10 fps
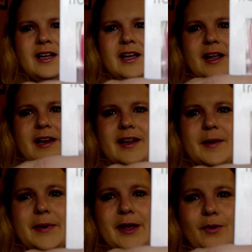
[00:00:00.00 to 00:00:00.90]
and then a
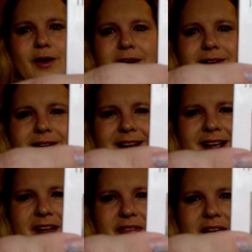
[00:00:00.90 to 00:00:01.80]
big one,
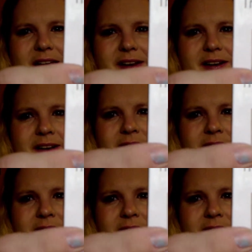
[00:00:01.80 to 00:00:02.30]
and then